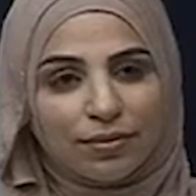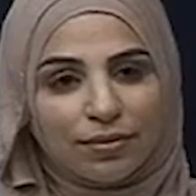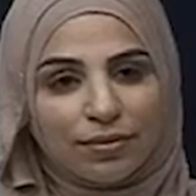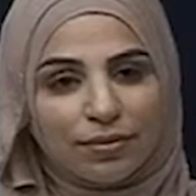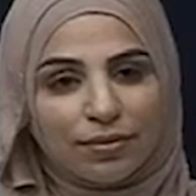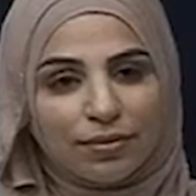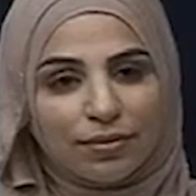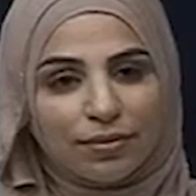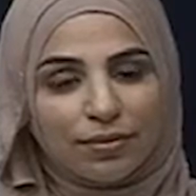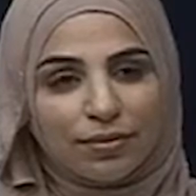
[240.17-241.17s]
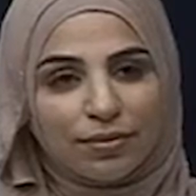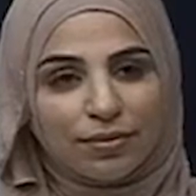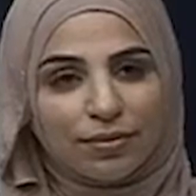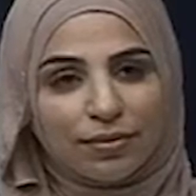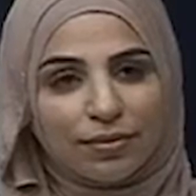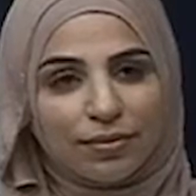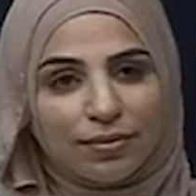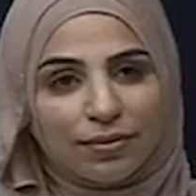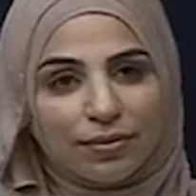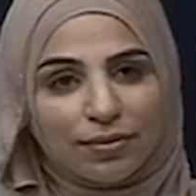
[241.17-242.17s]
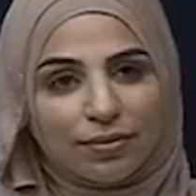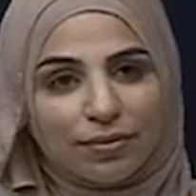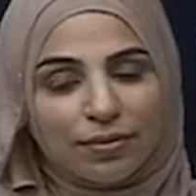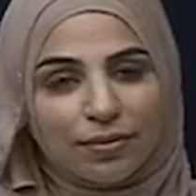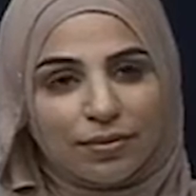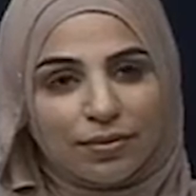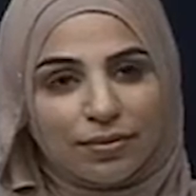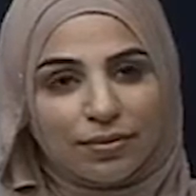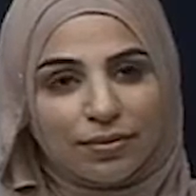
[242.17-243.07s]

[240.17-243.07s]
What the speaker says: No words are spoken by the person on screen.